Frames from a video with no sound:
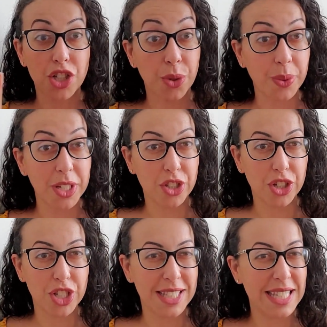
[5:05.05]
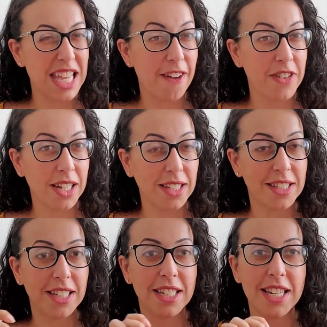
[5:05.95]
research and see the
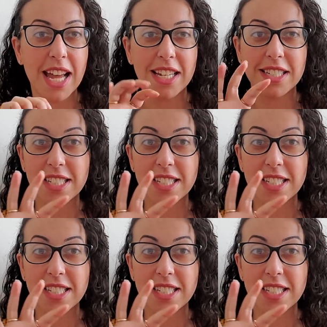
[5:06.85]
evidence and